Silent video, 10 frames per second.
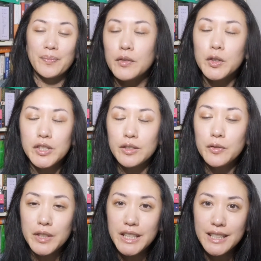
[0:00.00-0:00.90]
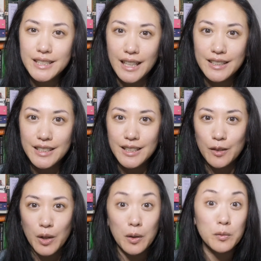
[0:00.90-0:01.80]
If you're still feeling
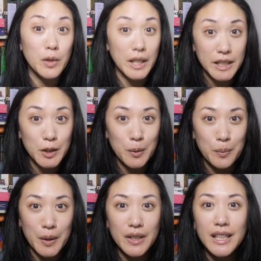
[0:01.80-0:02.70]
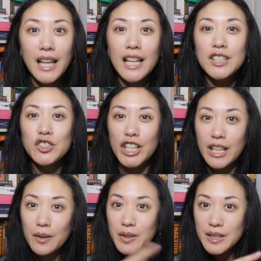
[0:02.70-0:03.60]
anxiety around writing your book,
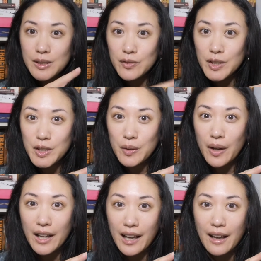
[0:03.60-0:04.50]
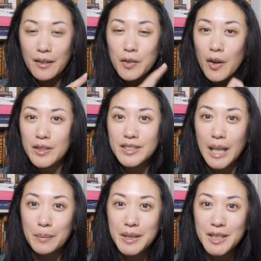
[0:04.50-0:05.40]
check out this video I have on
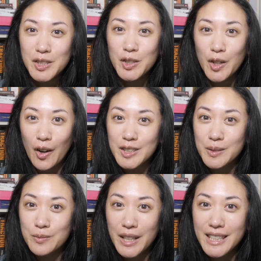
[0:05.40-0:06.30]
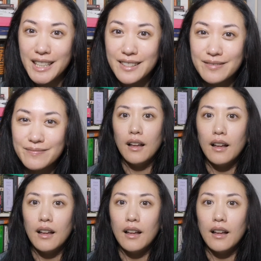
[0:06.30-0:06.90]
tapping into your awesome writing.